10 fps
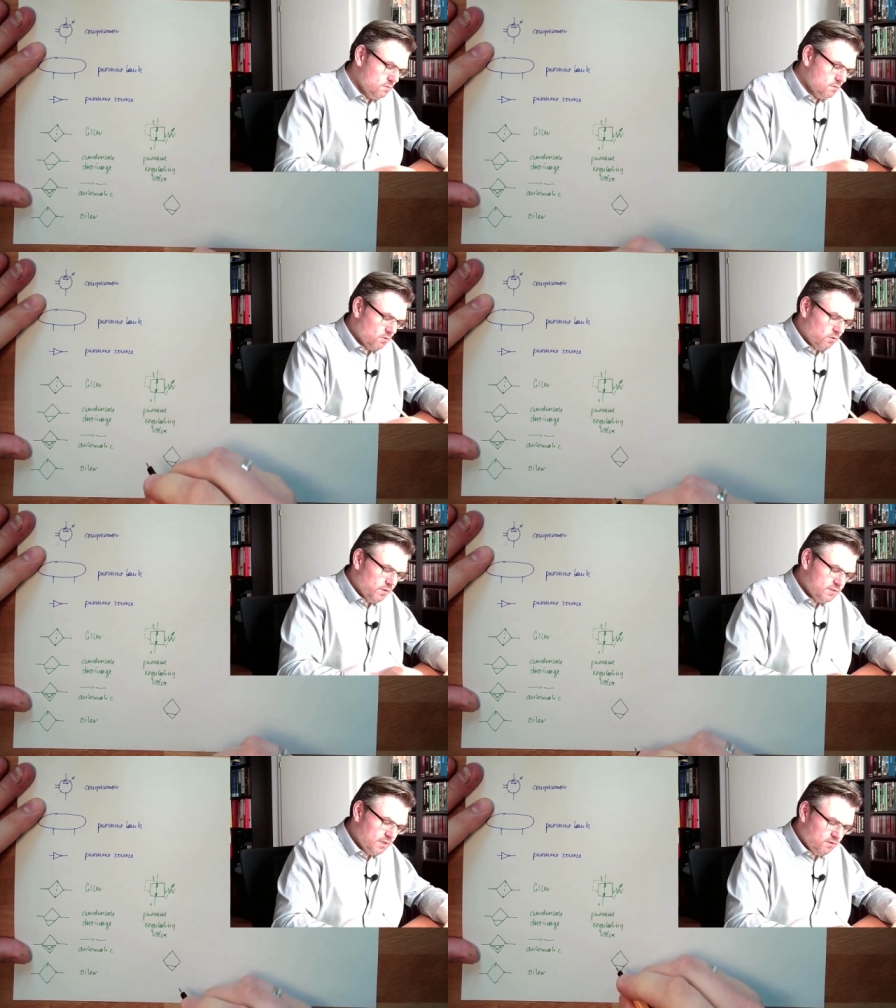
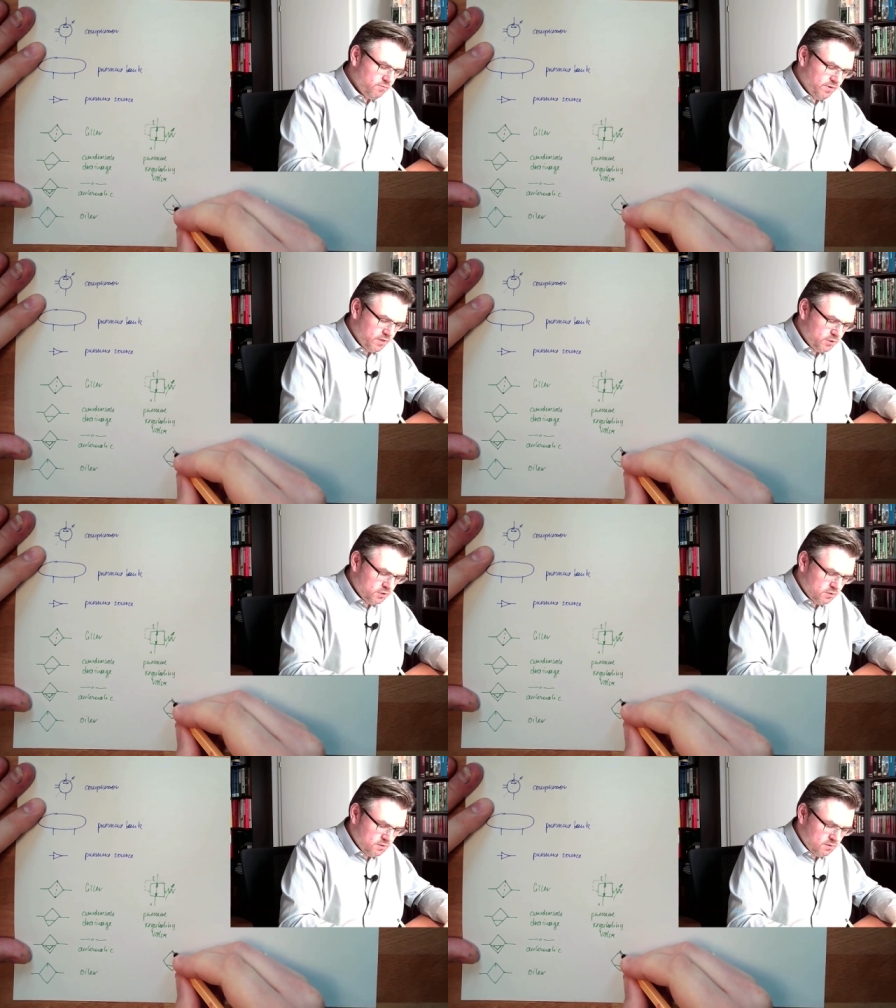Condensate drainage
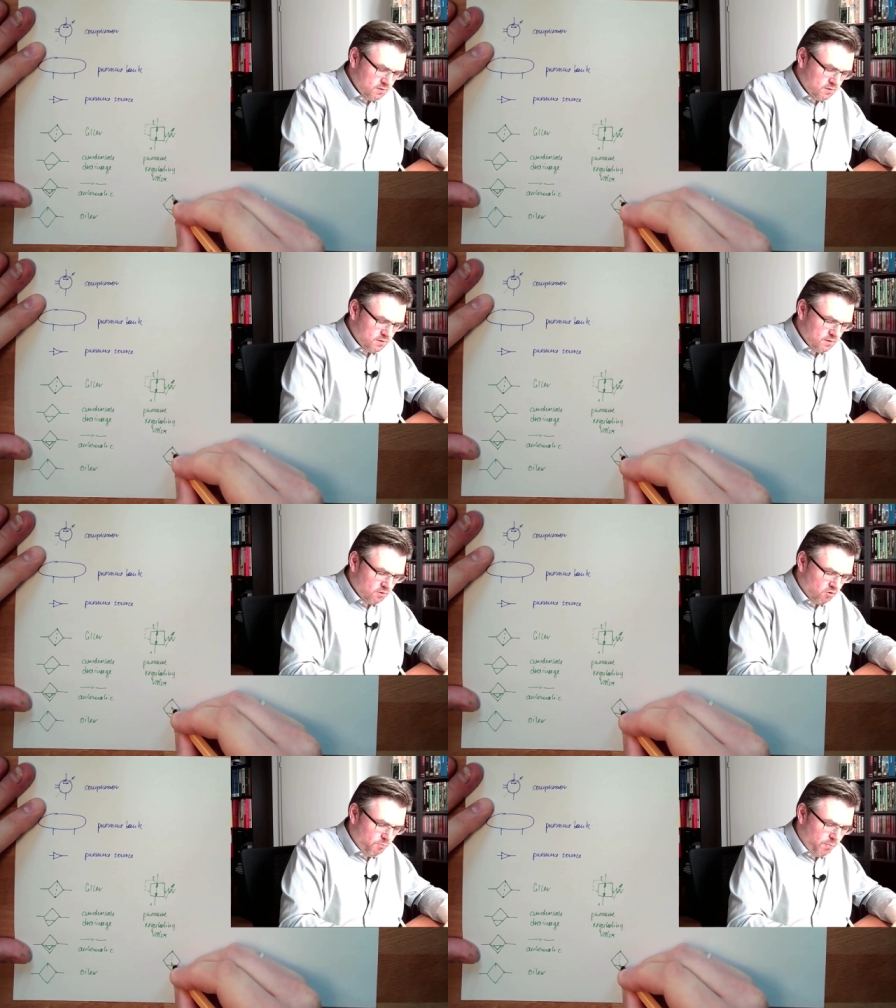
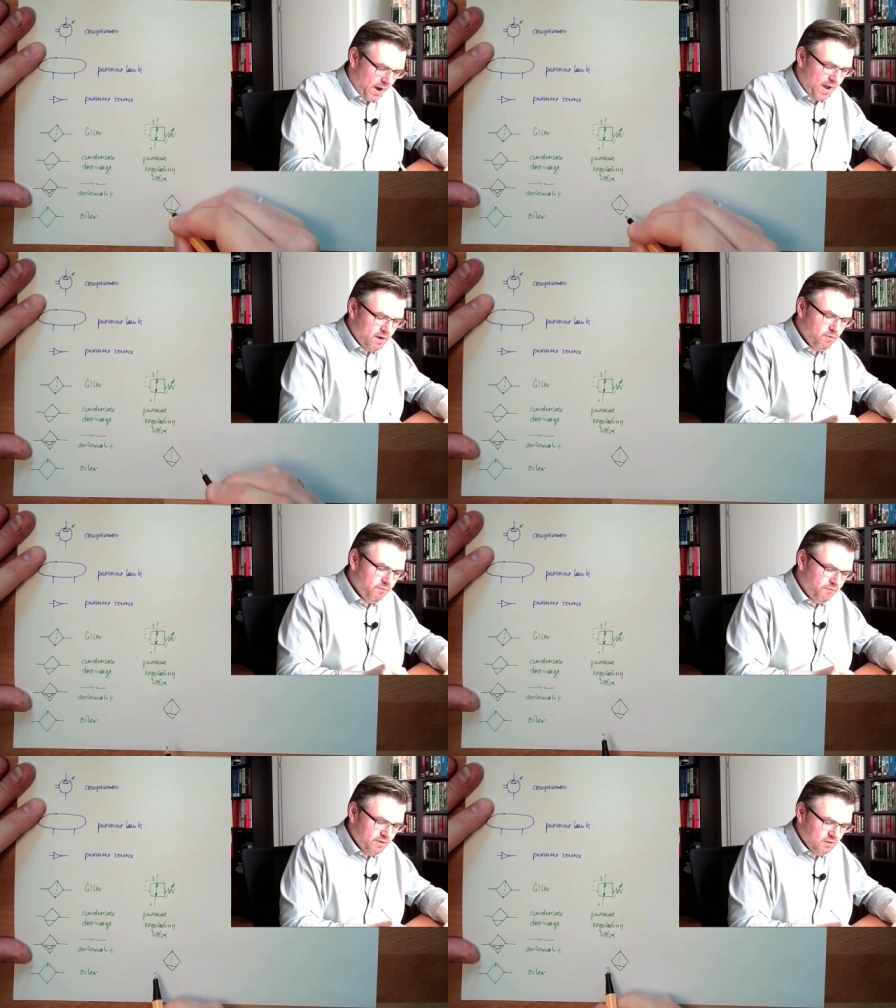combined with
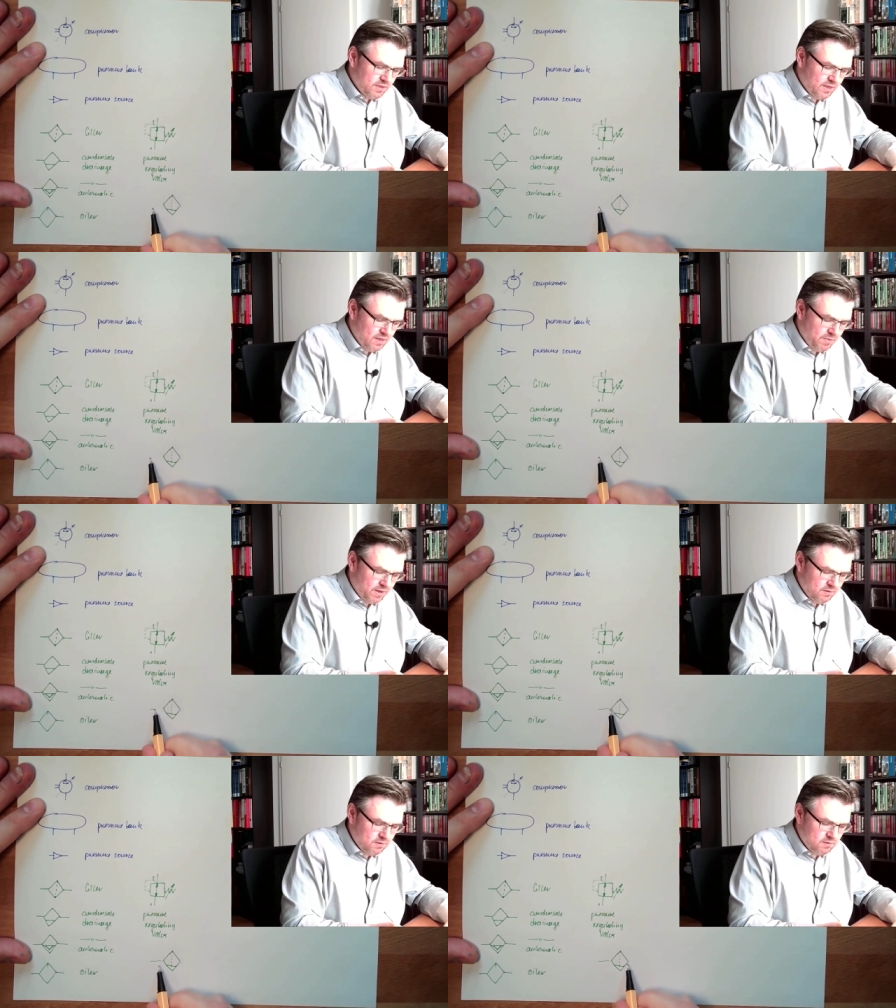filter
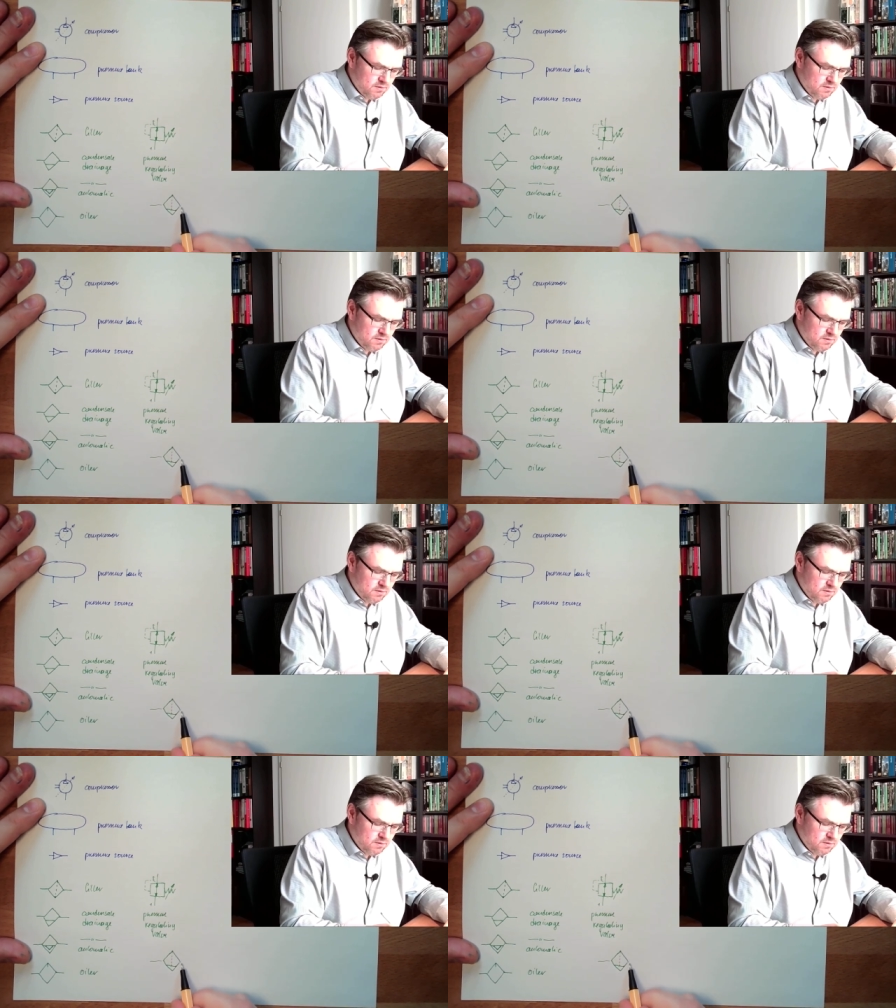element.